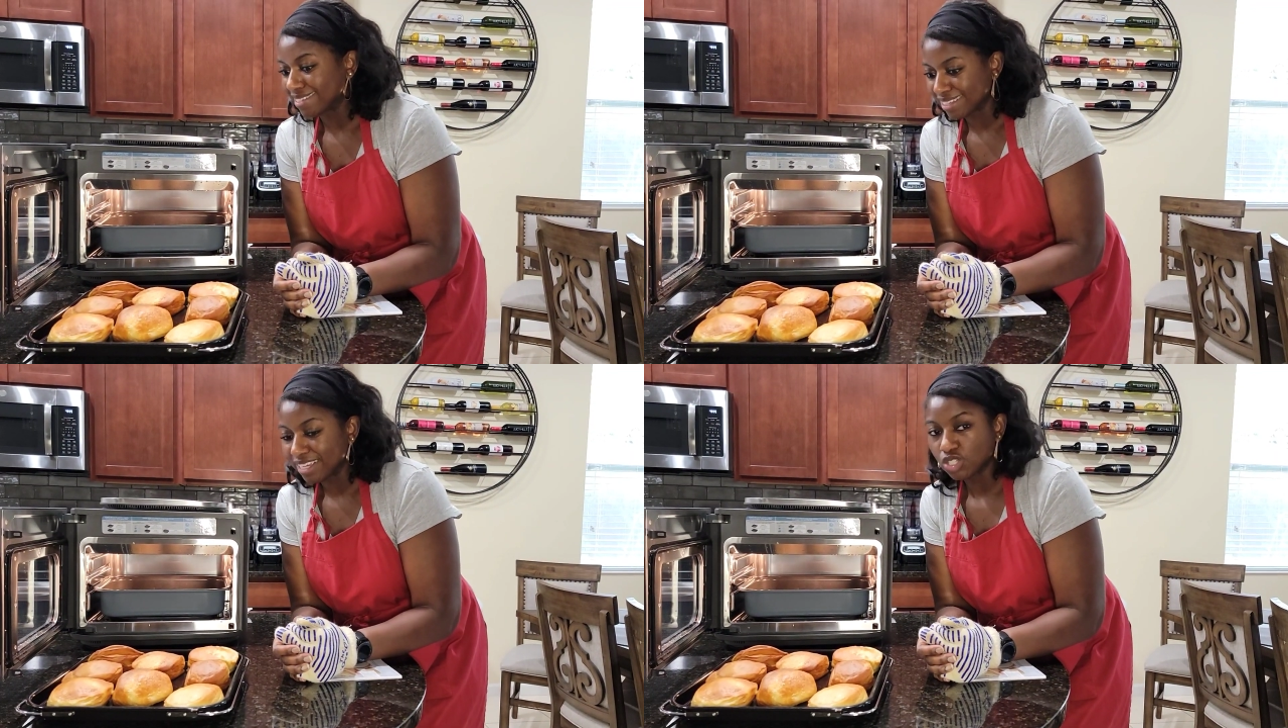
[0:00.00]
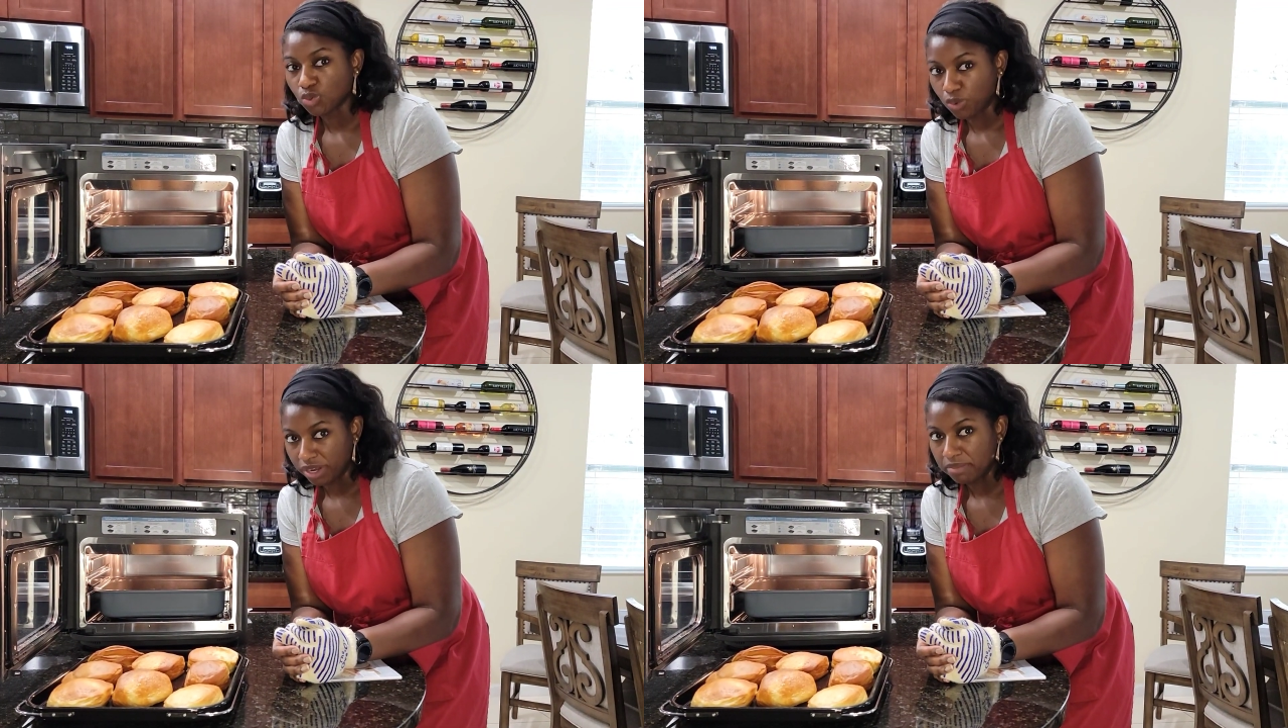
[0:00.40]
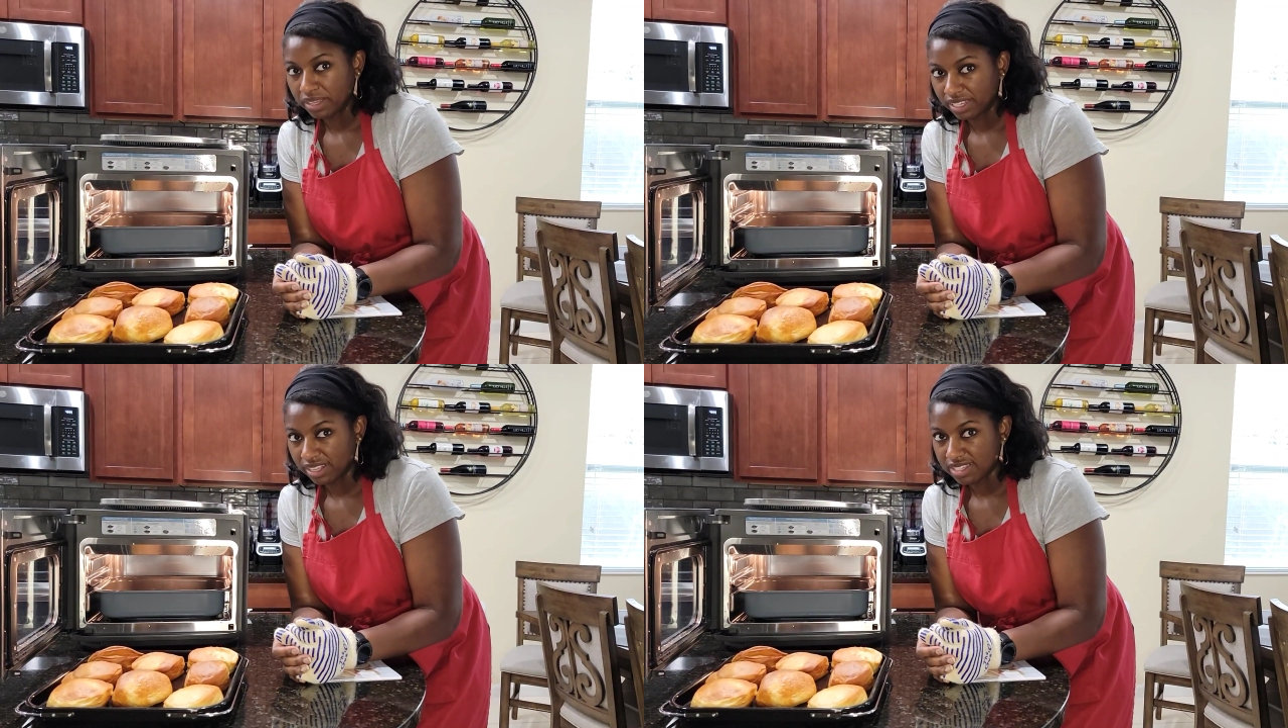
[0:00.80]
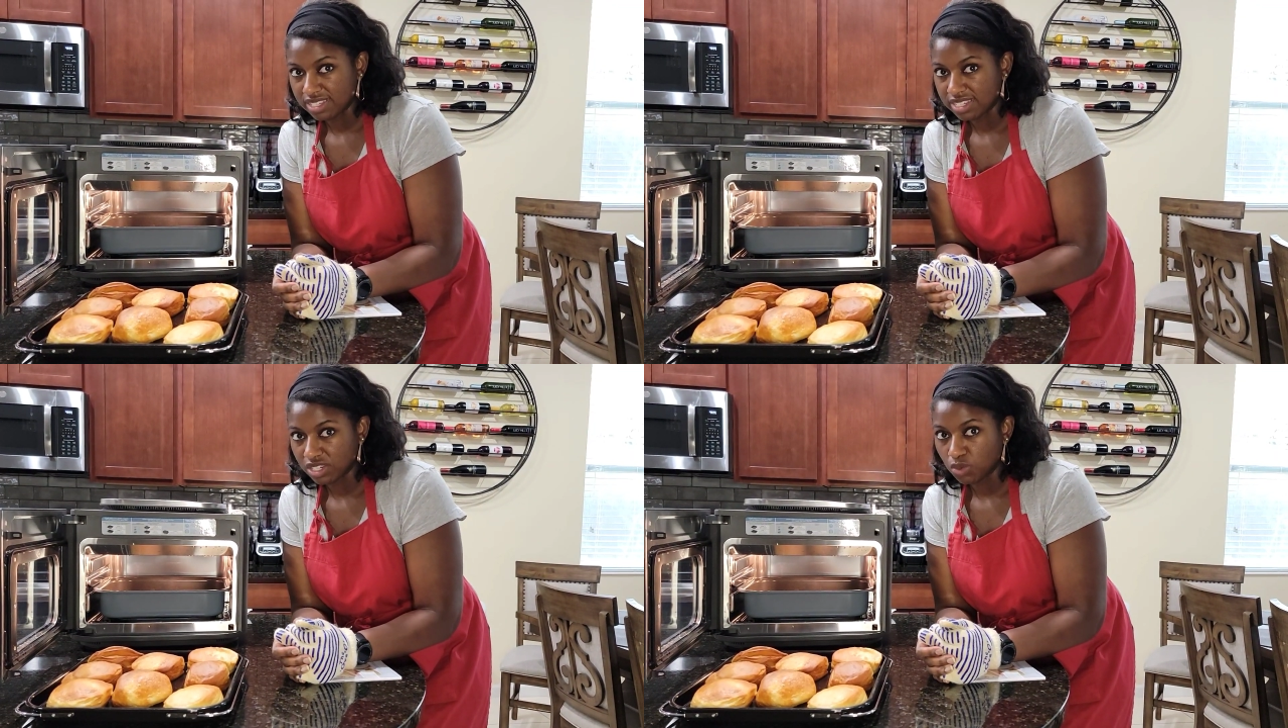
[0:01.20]
took like 20 minutes
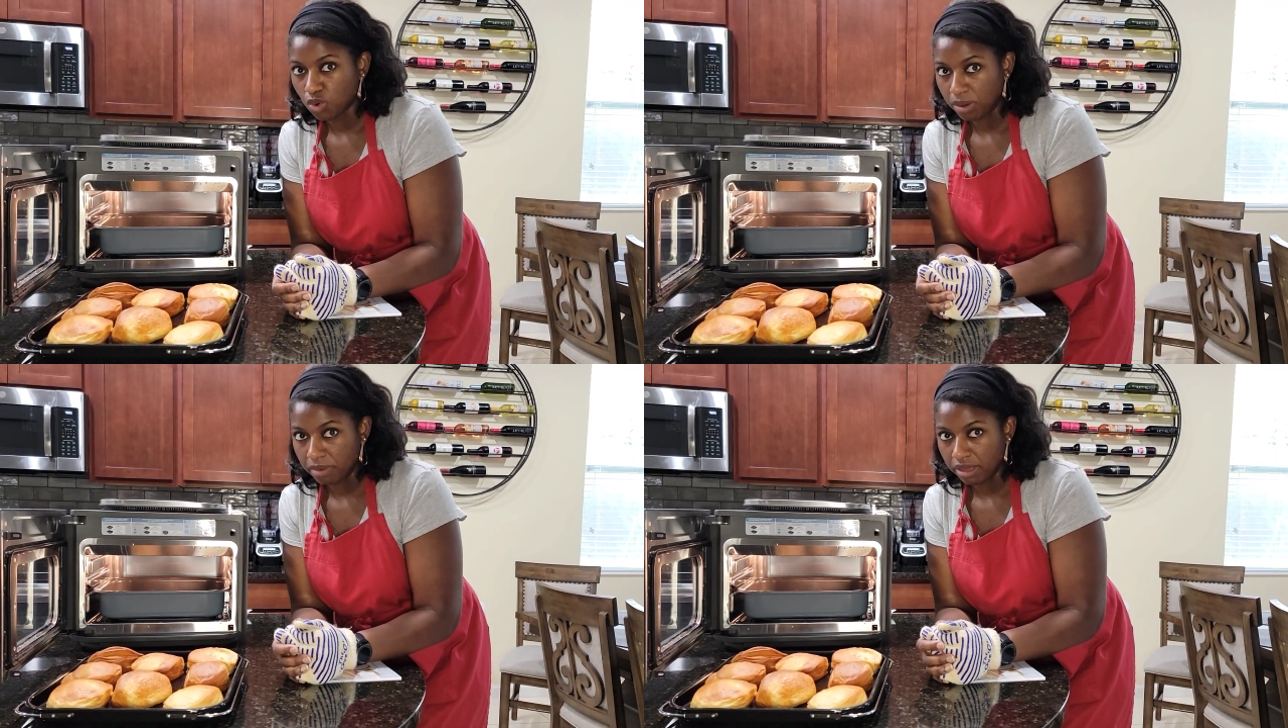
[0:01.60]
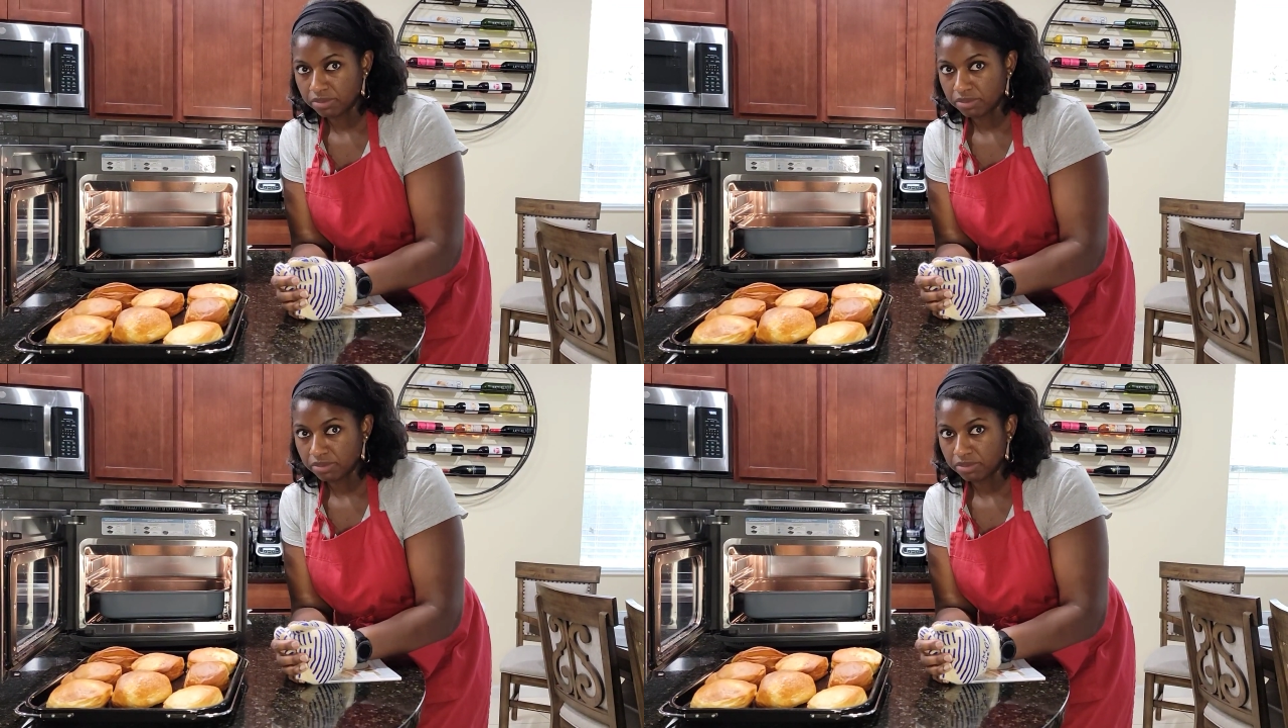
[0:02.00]
to warm up